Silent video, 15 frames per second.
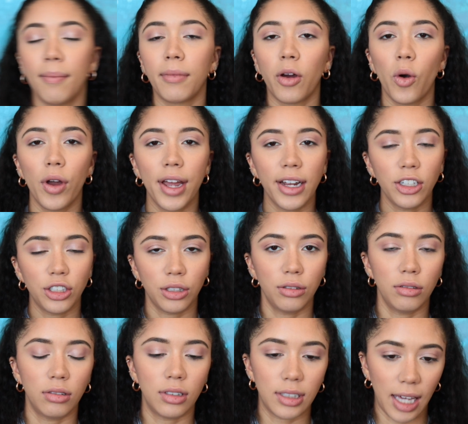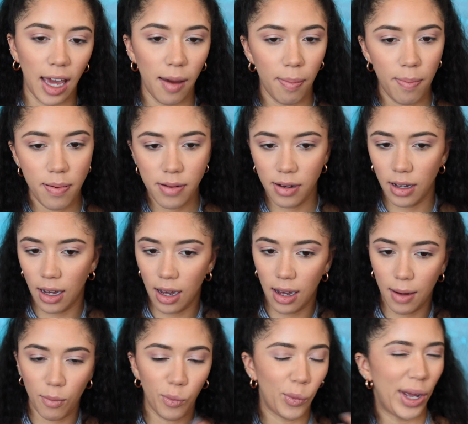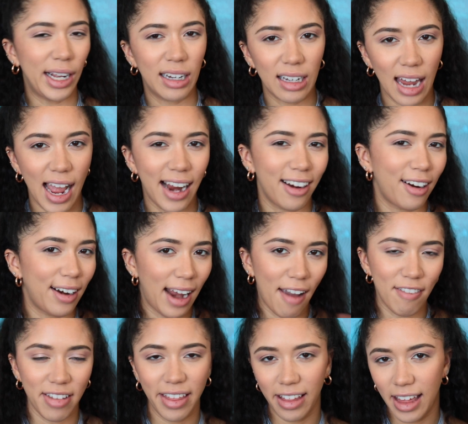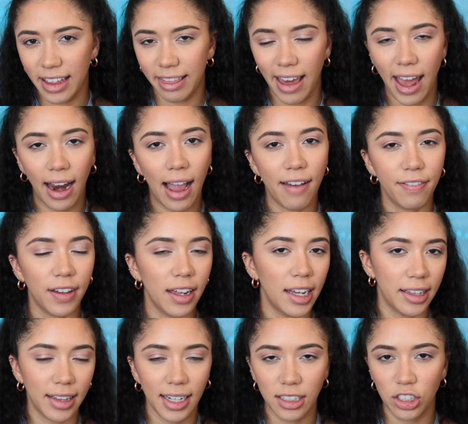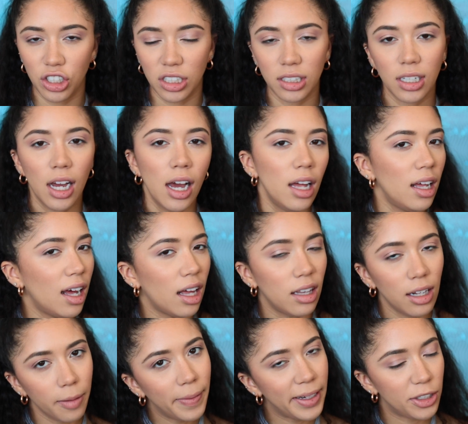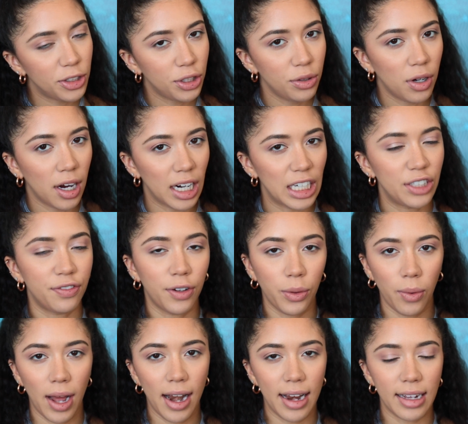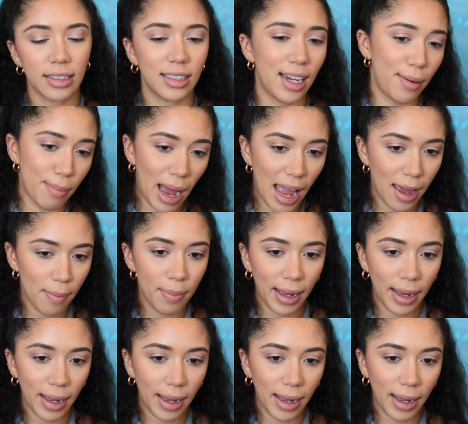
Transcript: I'm going to skip winged liner and everything like that. I feel like that's just a little bit too harsh for weddings in my